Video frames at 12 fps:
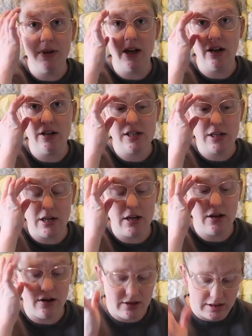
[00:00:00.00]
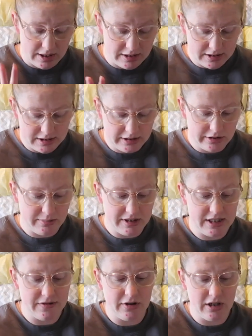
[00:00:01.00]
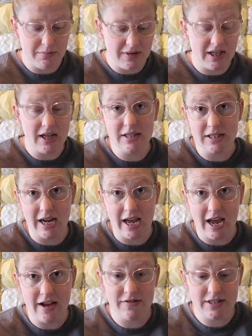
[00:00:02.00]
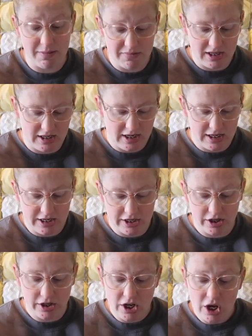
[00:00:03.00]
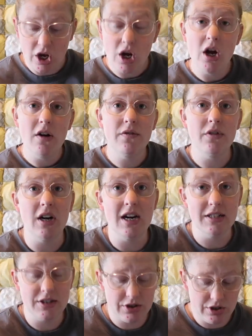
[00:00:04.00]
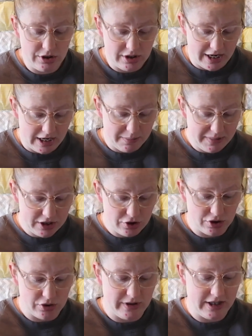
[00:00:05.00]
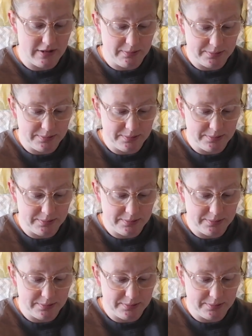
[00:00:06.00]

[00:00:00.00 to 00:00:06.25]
but this is a little bit different because I have something in here for us to take pictures with.